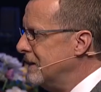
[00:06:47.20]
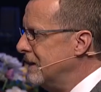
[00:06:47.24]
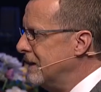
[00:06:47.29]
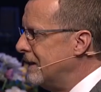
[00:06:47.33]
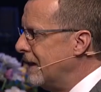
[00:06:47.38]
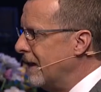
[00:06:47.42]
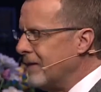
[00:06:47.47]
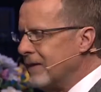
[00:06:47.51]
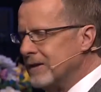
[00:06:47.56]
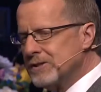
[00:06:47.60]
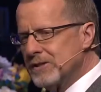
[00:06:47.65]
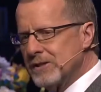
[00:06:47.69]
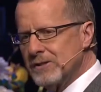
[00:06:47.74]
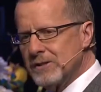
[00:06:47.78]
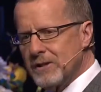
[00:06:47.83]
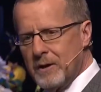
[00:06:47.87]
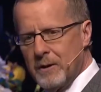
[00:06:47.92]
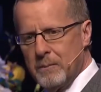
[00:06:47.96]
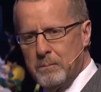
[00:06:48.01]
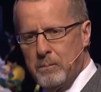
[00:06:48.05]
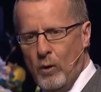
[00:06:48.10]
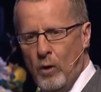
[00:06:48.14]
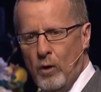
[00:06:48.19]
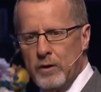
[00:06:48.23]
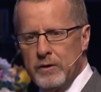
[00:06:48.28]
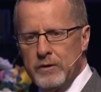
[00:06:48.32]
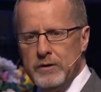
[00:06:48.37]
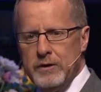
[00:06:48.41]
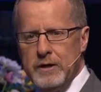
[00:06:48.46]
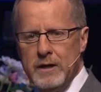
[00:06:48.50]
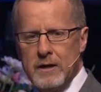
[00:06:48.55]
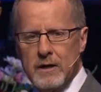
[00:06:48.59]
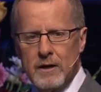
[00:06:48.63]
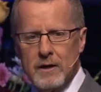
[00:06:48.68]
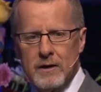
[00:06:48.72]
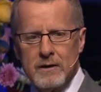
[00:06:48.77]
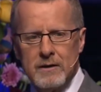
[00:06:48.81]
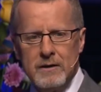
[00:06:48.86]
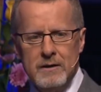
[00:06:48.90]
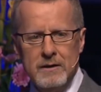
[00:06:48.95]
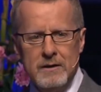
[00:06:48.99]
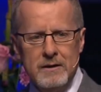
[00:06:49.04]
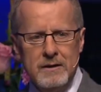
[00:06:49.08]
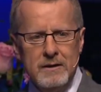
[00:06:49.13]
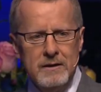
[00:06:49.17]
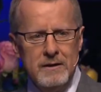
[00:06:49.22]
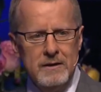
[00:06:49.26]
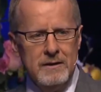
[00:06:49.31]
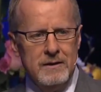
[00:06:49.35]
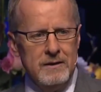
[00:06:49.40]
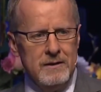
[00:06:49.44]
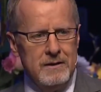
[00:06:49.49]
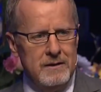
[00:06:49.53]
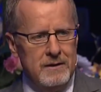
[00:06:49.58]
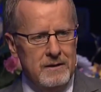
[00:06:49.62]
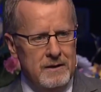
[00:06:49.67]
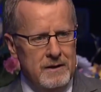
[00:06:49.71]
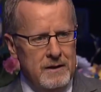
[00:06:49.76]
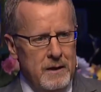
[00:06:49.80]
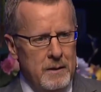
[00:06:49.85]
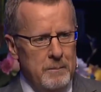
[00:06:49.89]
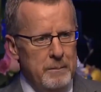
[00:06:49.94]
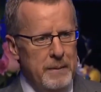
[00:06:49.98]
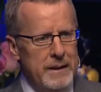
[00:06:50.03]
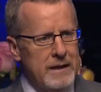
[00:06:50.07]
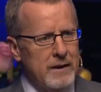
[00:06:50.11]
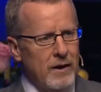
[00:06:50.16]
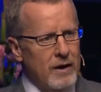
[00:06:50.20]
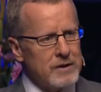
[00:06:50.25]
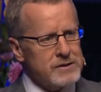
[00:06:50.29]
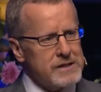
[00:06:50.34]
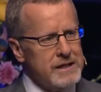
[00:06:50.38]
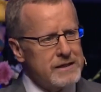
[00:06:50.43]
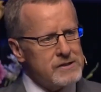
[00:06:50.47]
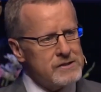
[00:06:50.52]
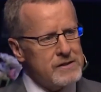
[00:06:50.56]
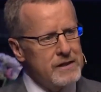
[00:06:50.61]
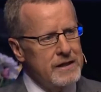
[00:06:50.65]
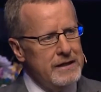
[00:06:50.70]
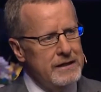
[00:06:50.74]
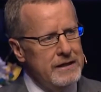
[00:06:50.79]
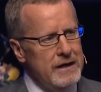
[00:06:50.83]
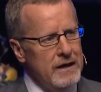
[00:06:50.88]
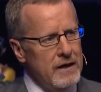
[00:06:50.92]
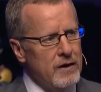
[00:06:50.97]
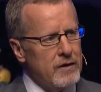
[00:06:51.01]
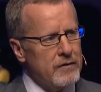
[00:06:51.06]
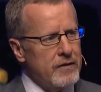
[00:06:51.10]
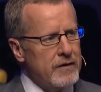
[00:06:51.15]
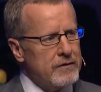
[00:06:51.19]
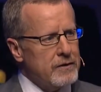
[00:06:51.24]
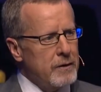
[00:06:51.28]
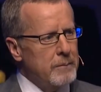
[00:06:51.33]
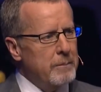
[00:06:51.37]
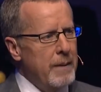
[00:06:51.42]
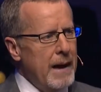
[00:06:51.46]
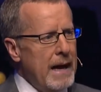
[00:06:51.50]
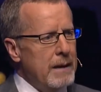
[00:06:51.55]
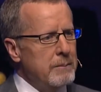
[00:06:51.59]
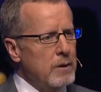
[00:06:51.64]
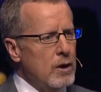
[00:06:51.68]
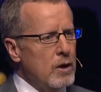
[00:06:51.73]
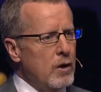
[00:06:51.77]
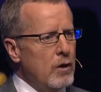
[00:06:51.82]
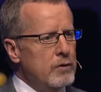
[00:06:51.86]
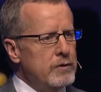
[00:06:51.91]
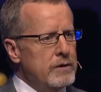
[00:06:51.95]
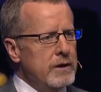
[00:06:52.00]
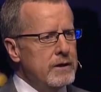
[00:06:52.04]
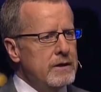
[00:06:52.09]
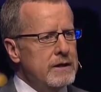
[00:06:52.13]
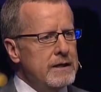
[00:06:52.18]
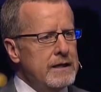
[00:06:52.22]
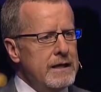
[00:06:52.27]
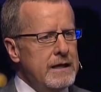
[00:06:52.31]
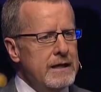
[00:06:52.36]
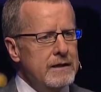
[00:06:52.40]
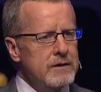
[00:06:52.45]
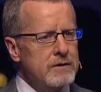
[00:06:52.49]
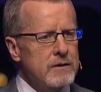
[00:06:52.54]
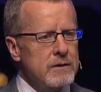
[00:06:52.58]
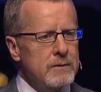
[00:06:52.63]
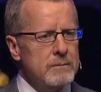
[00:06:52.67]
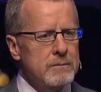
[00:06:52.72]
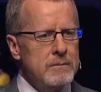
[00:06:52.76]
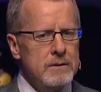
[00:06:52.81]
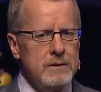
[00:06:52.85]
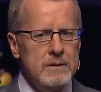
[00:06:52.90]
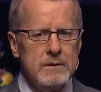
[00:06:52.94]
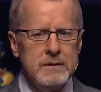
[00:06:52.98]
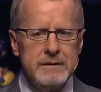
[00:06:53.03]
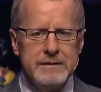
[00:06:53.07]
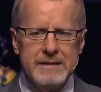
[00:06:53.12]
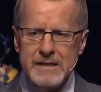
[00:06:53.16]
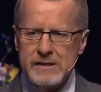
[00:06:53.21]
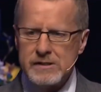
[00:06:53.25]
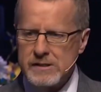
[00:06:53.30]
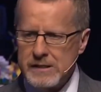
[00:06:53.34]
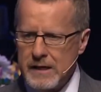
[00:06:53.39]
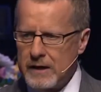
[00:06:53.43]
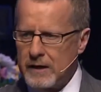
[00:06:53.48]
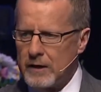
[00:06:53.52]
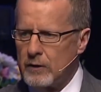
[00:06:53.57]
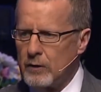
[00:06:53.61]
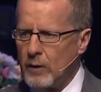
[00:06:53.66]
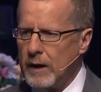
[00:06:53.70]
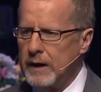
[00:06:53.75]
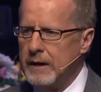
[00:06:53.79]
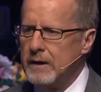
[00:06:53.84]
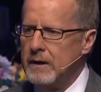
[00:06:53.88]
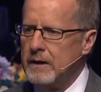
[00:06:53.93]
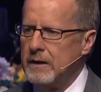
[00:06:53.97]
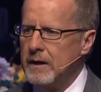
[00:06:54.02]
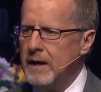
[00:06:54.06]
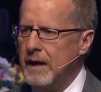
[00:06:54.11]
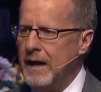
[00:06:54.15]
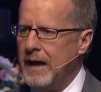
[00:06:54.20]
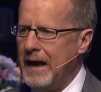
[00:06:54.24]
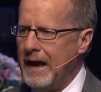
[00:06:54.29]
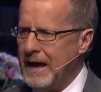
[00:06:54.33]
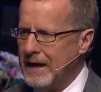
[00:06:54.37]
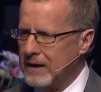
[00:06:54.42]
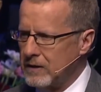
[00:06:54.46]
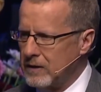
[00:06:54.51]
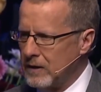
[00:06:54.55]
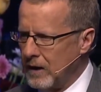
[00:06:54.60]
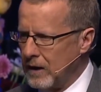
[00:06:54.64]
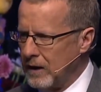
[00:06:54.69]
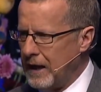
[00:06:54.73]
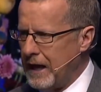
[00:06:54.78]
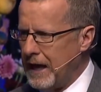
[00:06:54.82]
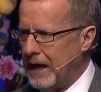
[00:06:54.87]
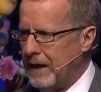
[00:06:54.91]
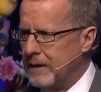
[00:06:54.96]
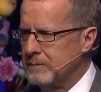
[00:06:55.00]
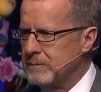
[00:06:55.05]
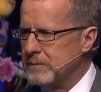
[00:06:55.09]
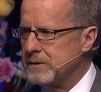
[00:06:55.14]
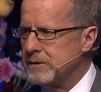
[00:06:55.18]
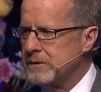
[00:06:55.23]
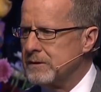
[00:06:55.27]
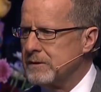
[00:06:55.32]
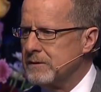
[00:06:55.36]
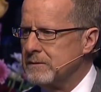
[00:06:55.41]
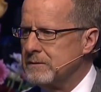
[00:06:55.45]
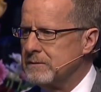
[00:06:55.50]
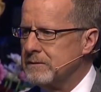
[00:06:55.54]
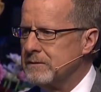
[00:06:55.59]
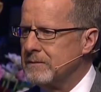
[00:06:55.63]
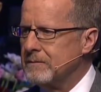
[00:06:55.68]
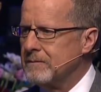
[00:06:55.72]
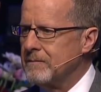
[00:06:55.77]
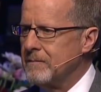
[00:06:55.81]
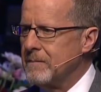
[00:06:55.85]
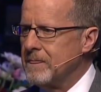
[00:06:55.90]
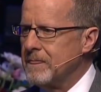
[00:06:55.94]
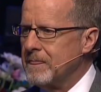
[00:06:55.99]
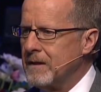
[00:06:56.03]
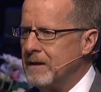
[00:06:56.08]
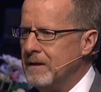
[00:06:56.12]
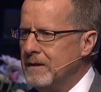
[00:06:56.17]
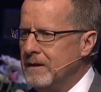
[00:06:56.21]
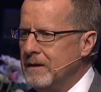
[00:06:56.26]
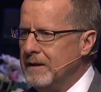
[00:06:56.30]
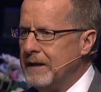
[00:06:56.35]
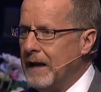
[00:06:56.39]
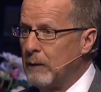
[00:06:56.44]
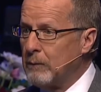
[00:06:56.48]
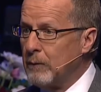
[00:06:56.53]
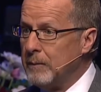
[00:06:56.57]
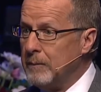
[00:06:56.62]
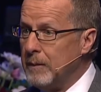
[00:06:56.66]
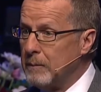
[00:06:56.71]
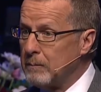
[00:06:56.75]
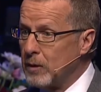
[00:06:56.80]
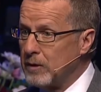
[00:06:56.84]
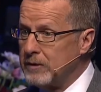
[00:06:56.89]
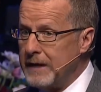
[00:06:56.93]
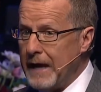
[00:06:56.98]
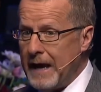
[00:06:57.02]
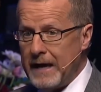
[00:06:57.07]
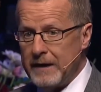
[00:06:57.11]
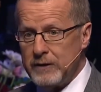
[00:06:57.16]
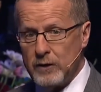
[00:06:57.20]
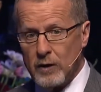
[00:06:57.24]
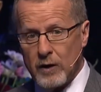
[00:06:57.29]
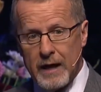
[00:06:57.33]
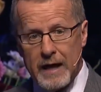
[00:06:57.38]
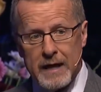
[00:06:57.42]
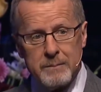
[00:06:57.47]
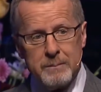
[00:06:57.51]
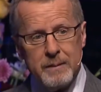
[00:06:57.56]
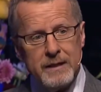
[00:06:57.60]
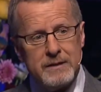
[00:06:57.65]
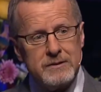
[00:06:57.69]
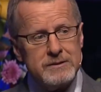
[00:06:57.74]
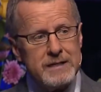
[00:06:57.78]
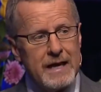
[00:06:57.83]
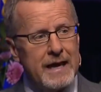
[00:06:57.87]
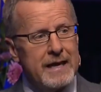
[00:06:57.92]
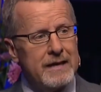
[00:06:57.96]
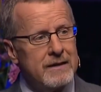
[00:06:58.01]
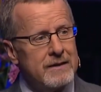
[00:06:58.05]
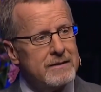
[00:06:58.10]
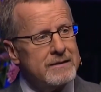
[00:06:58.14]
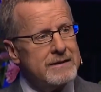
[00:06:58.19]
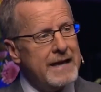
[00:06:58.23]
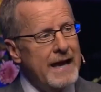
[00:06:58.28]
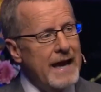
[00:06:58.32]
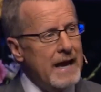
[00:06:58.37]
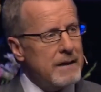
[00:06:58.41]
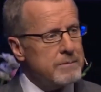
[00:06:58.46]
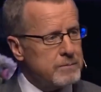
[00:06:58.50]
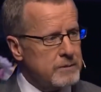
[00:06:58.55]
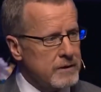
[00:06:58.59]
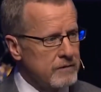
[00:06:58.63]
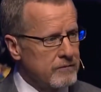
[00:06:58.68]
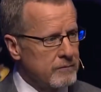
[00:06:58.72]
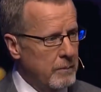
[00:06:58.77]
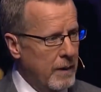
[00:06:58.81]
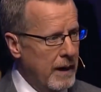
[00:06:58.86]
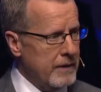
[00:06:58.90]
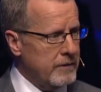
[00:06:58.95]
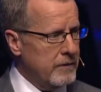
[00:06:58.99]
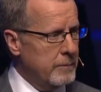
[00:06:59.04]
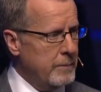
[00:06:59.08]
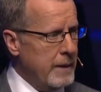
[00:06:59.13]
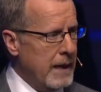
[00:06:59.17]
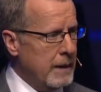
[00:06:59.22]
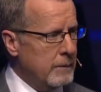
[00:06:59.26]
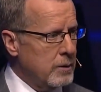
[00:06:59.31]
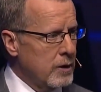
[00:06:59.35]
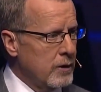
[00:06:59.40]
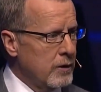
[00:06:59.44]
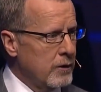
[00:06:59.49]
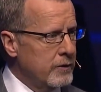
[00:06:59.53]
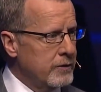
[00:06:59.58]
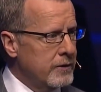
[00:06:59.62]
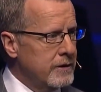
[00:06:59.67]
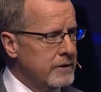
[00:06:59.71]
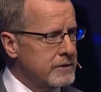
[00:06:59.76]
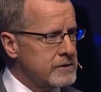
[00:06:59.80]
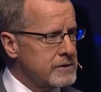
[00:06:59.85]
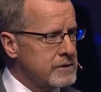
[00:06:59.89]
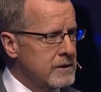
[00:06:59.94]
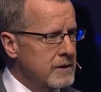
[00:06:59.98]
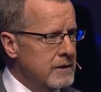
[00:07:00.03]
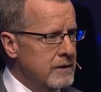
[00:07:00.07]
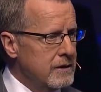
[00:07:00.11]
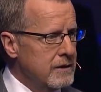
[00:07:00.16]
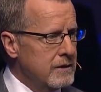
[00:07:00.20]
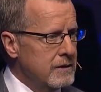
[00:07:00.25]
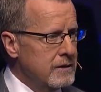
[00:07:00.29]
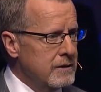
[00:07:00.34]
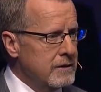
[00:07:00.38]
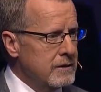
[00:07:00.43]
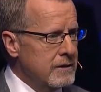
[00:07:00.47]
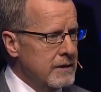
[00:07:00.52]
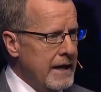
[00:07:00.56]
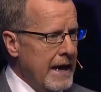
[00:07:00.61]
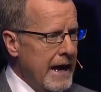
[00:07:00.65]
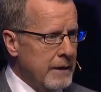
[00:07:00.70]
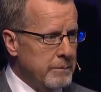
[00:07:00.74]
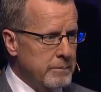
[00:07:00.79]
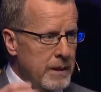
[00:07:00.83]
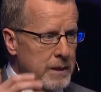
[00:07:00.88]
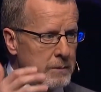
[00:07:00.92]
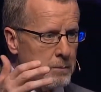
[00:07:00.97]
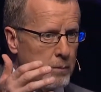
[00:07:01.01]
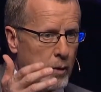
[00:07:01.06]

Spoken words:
Now, this is an important year because it's the year that the Babylonian kingdom disintegrated and collapsed. Now, remember, Daniel had been taken captive by the Babylonians, had been